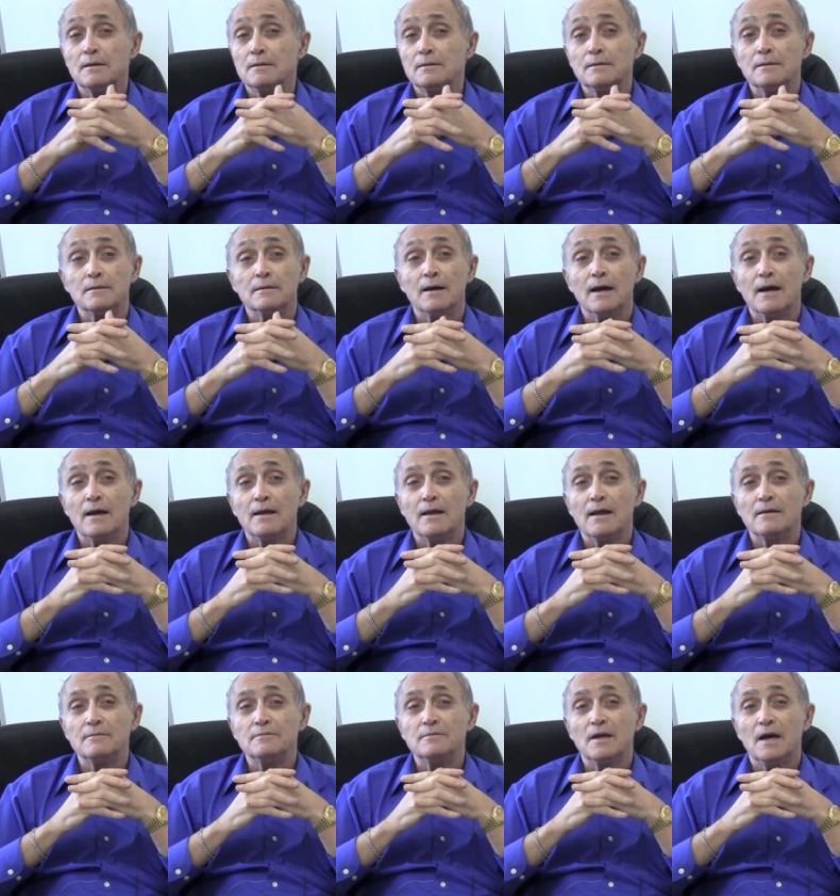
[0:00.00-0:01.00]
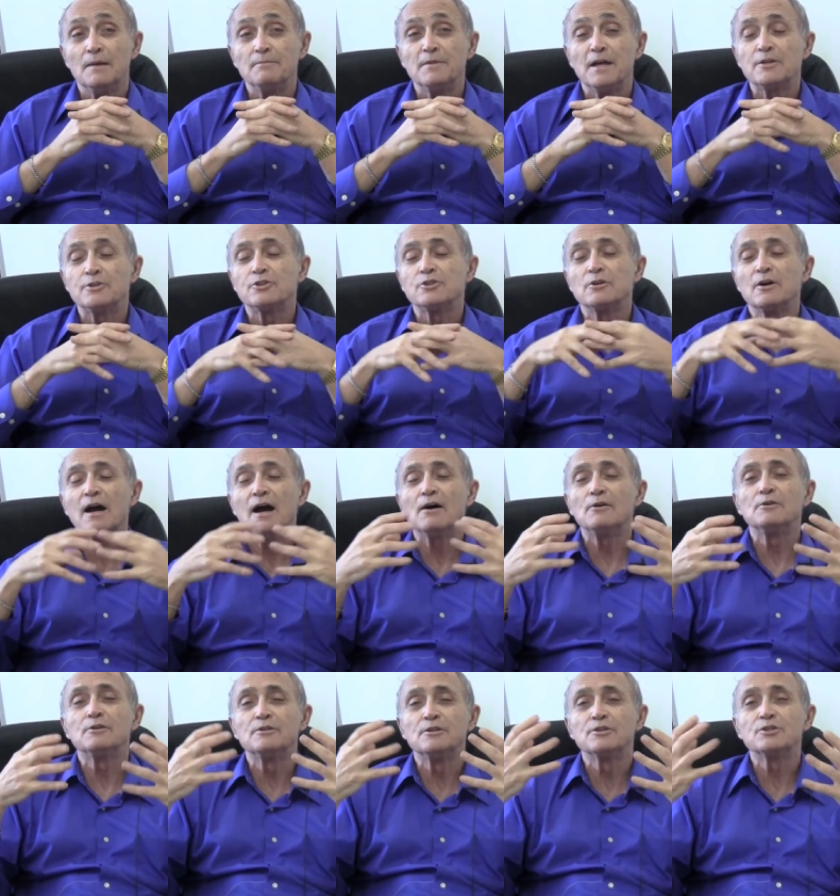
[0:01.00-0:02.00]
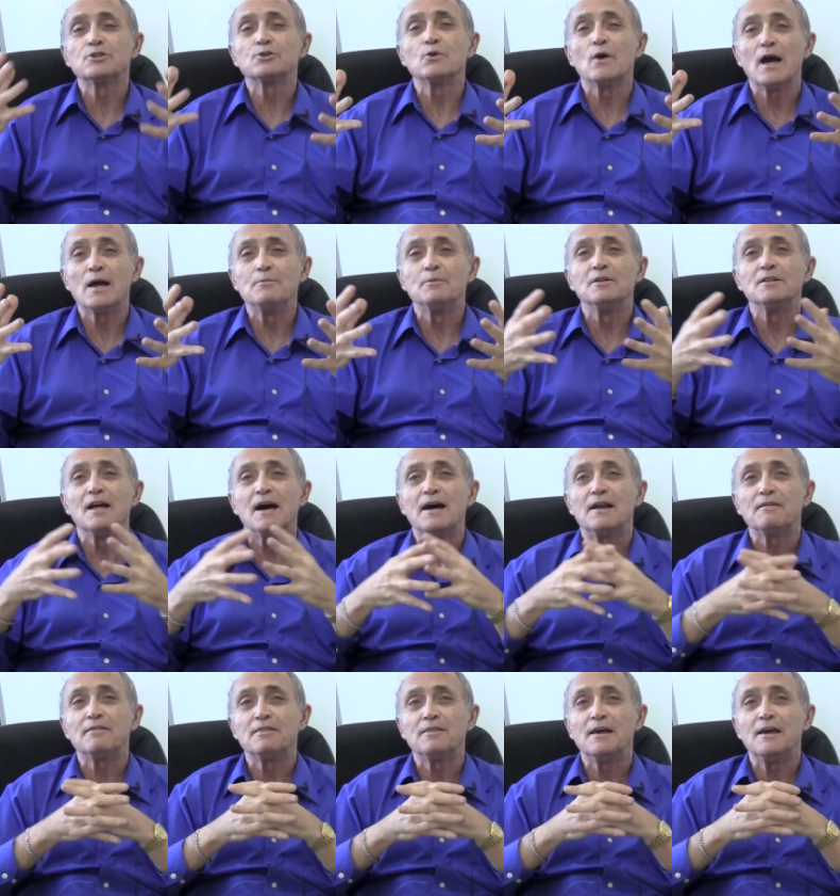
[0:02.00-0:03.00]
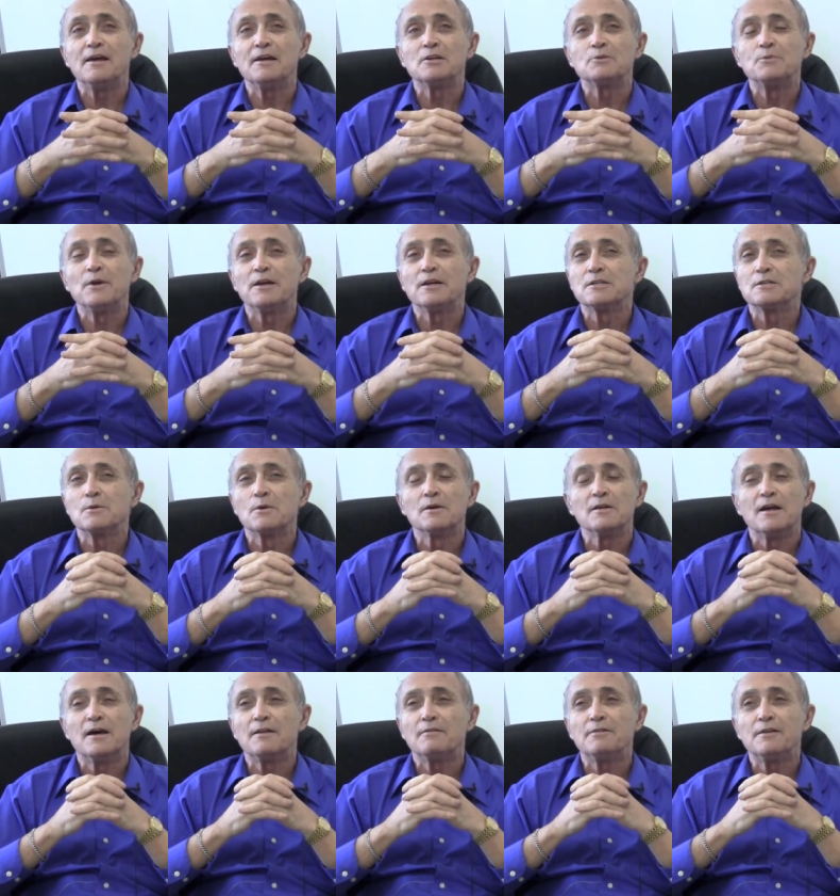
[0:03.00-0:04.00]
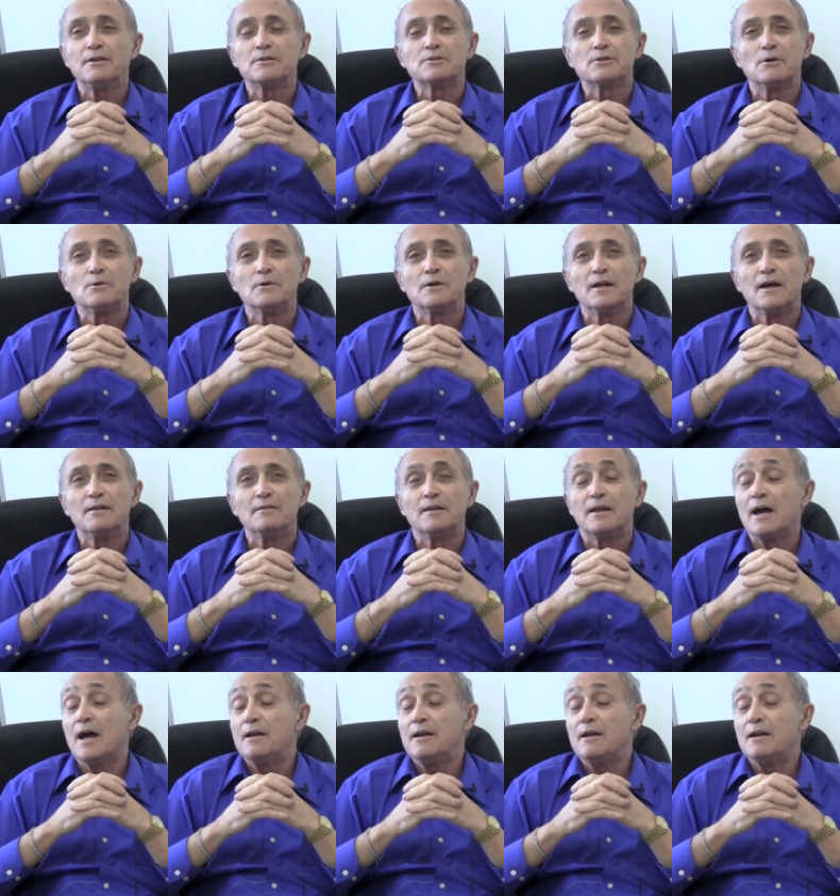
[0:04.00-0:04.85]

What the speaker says: you know, I'm not sure how to describe a lot of things because there were a lot of things going on that